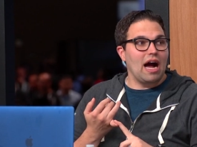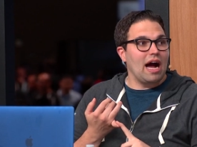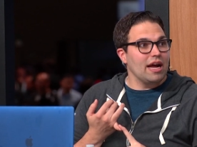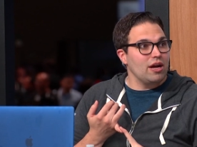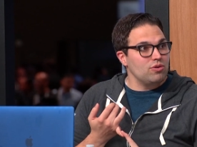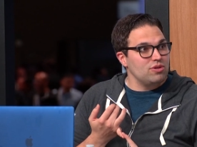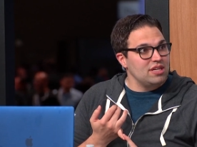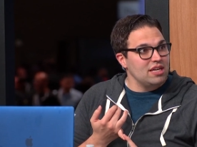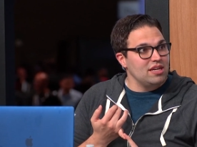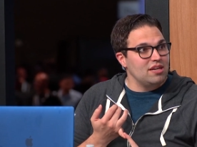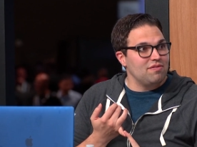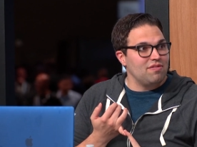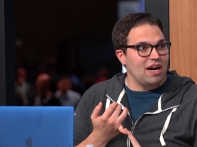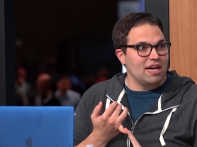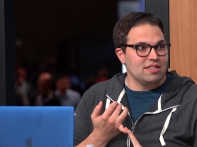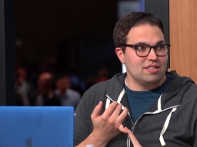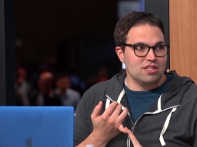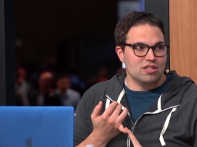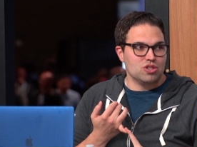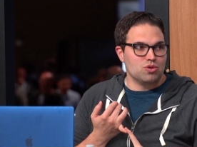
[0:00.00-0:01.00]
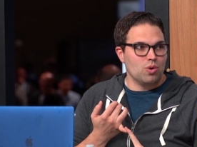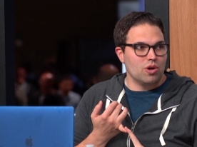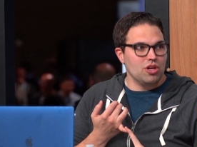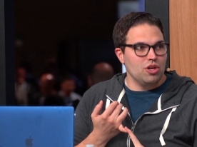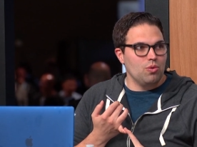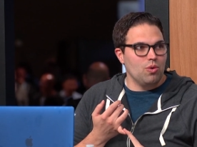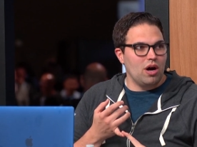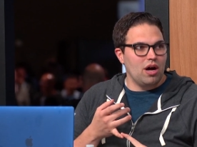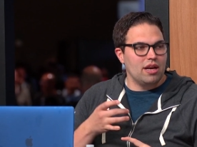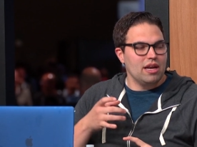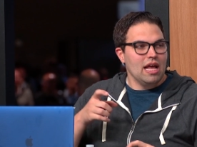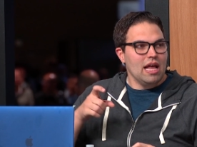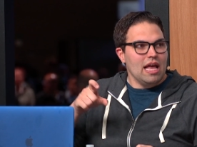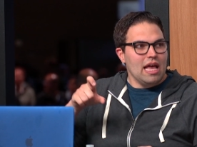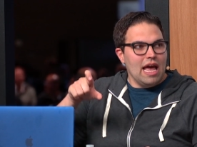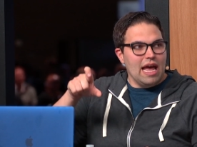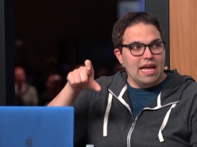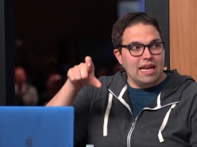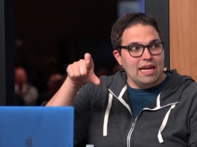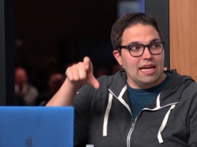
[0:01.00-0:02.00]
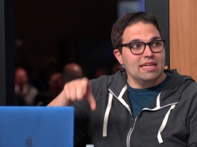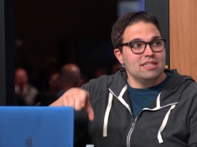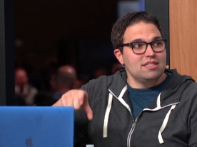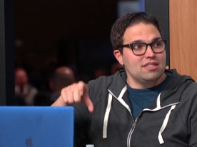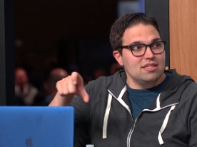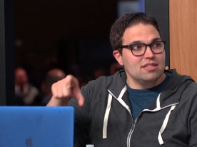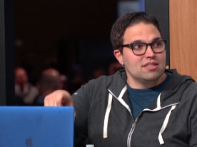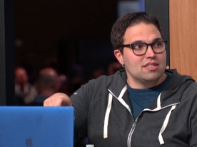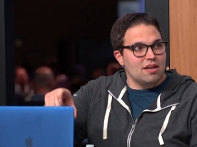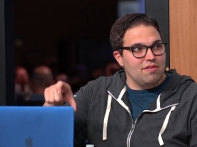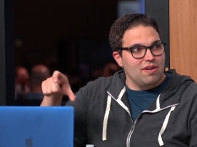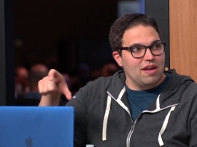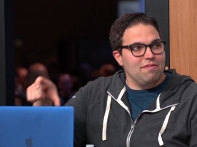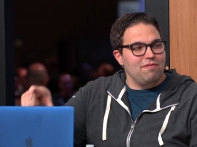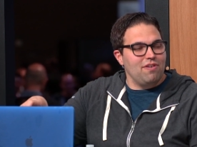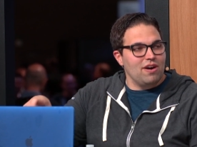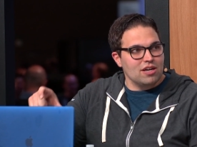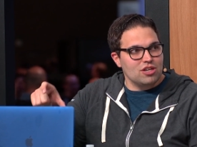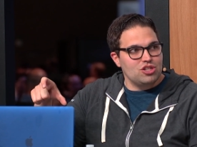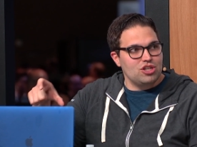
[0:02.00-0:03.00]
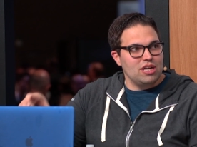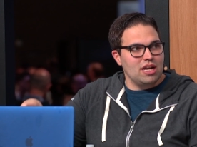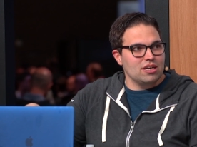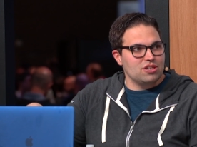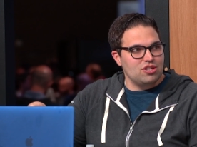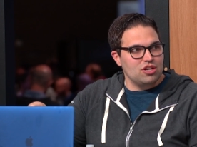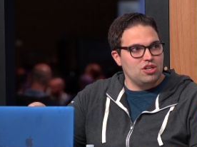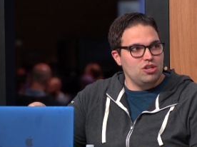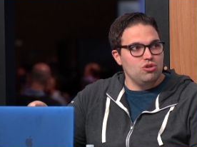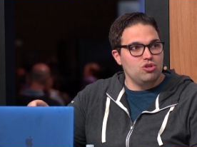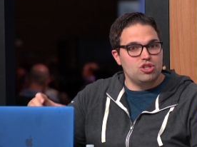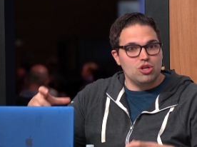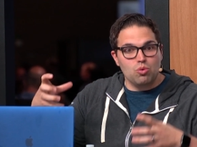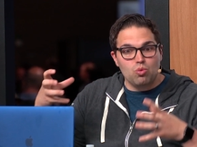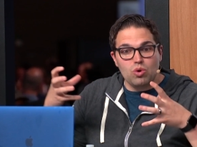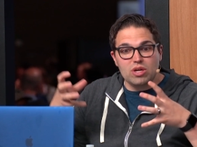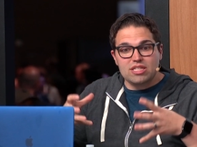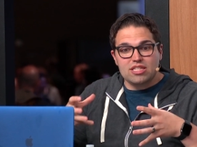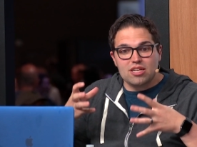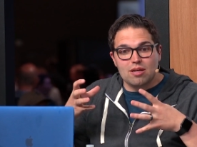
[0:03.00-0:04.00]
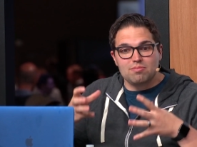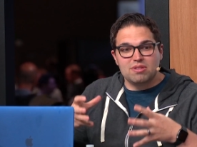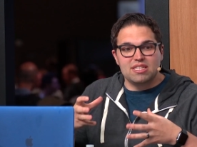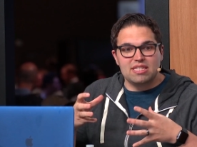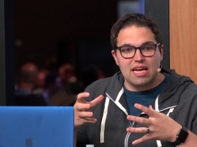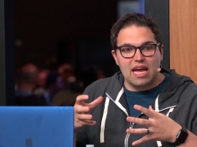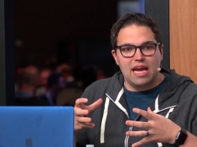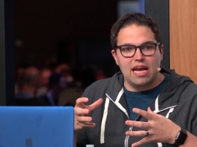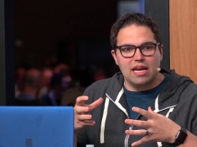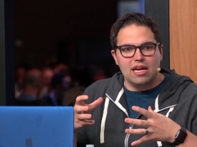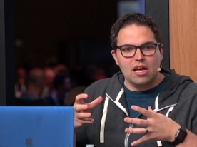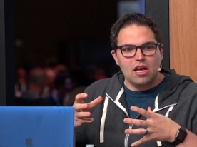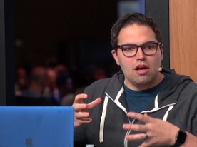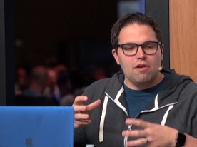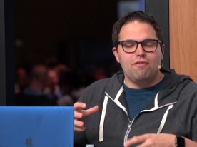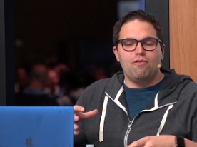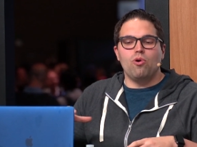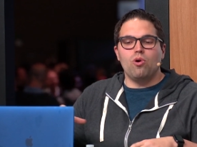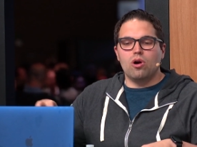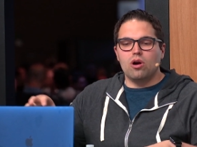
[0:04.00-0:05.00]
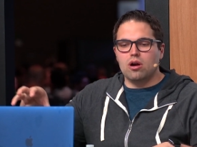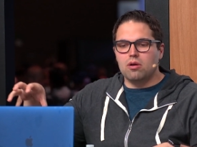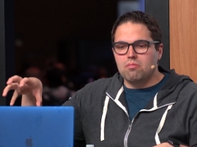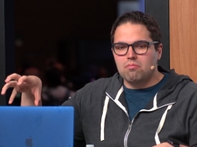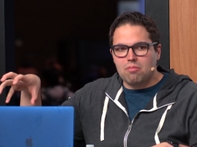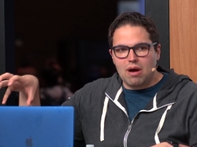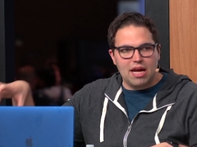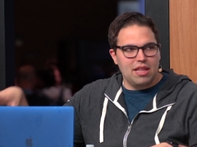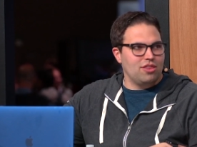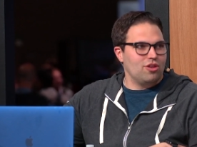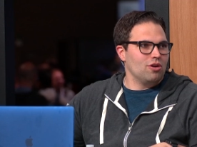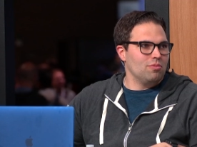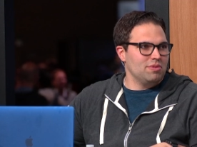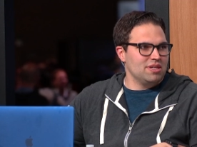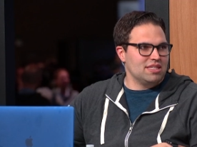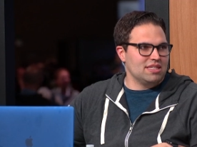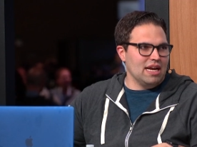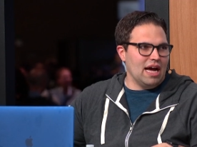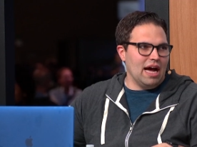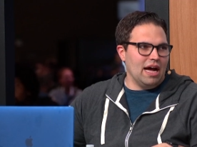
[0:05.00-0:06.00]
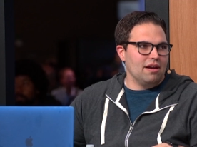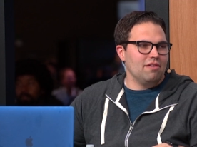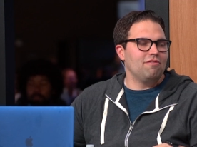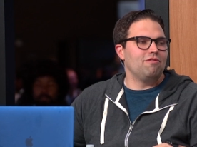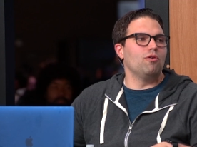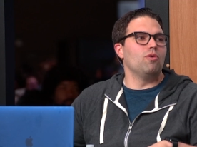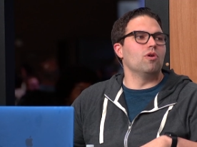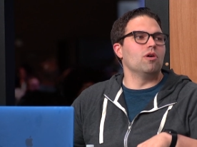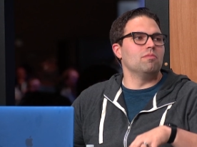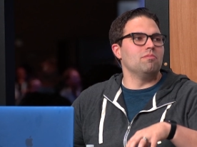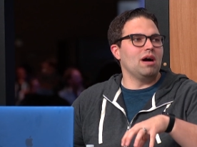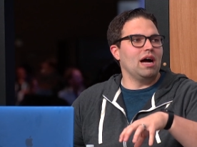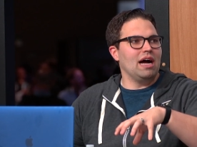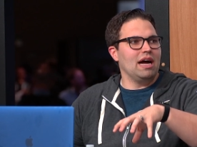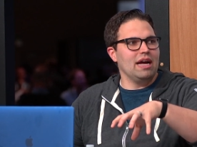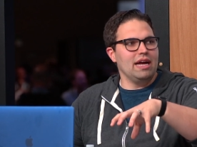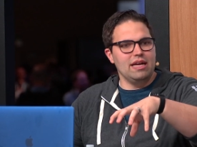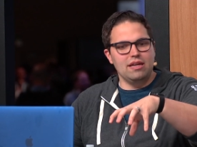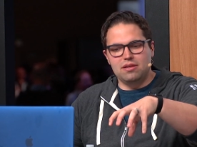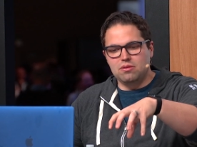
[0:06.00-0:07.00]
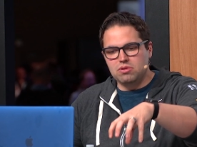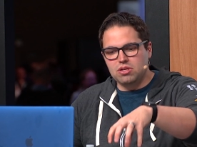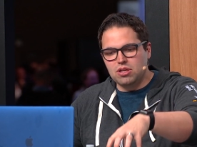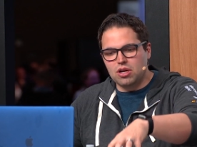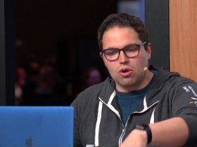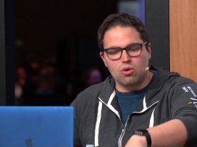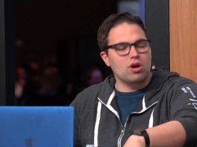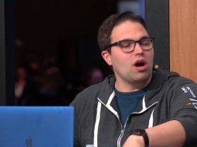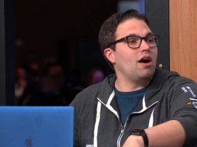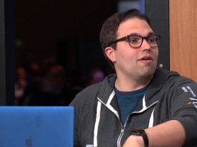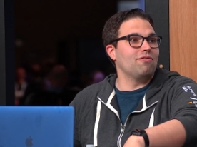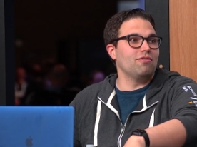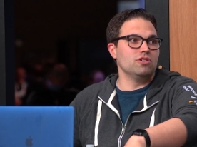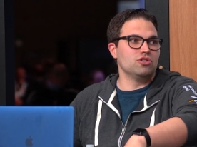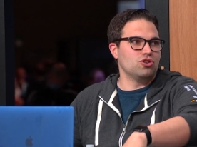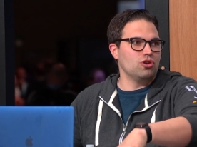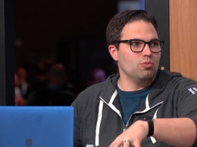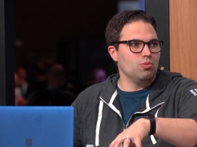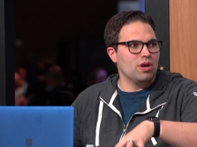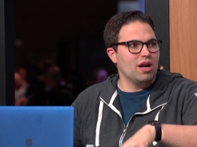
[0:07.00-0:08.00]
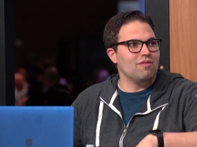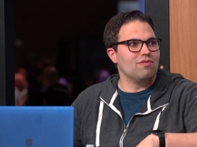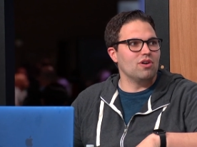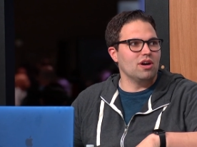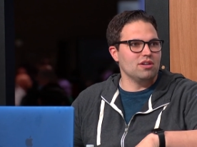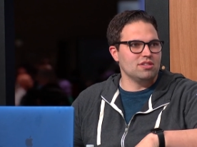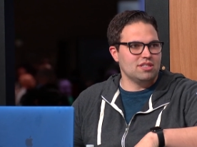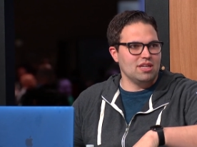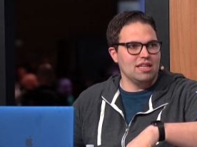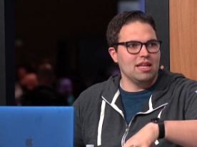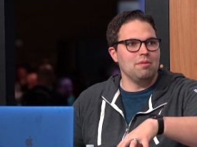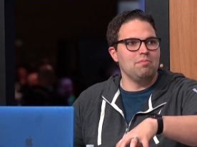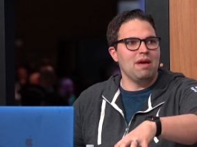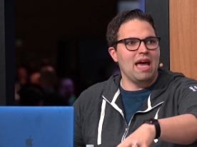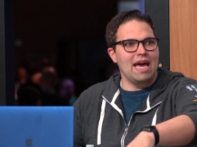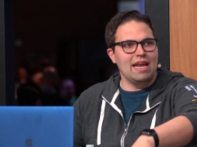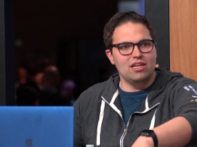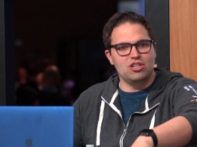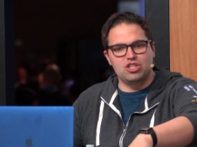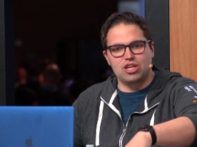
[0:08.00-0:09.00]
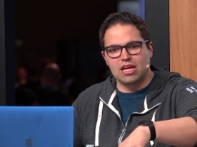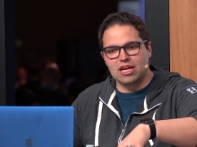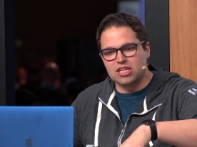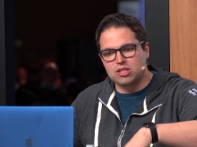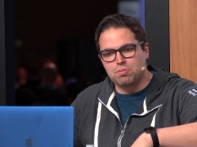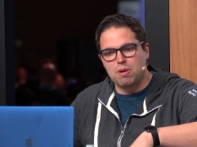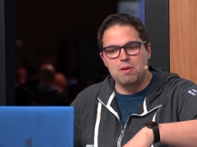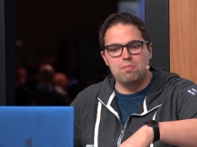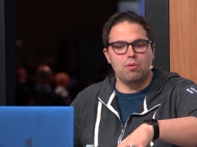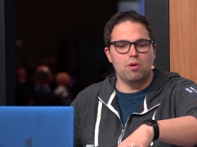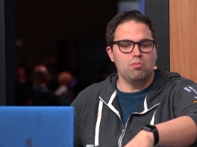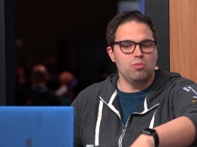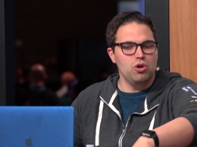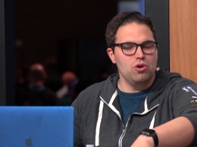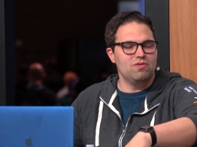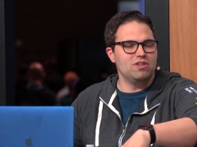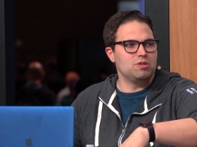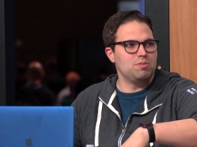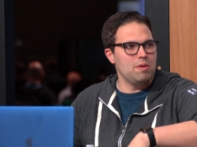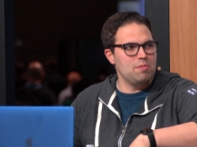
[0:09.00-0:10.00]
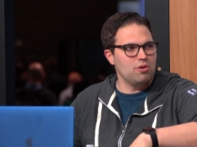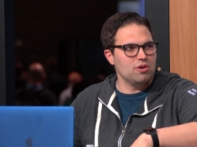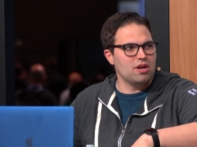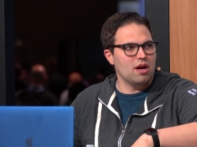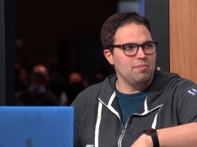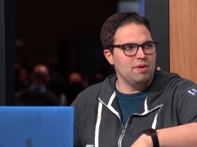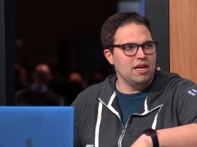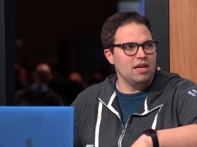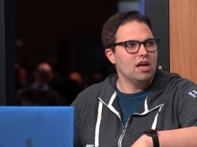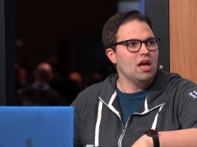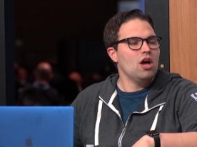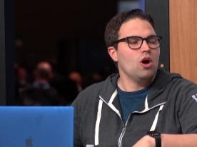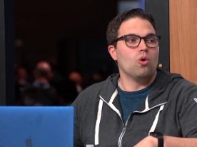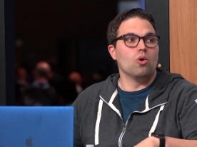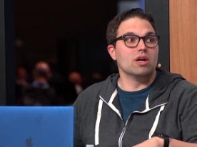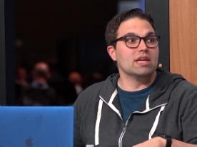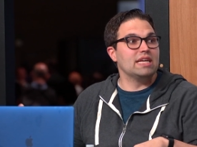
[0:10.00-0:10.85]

IoT devices where you want an instance of a function execution with some state for my thermostat, for my you know conference room, whatever else, and then managing as people move, as people come in, or